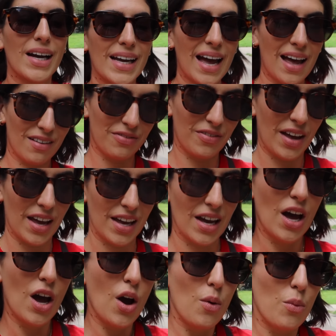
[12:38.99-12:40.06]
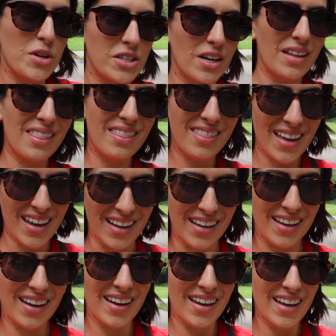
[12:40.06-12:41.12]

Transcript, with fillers: Cafe, which I think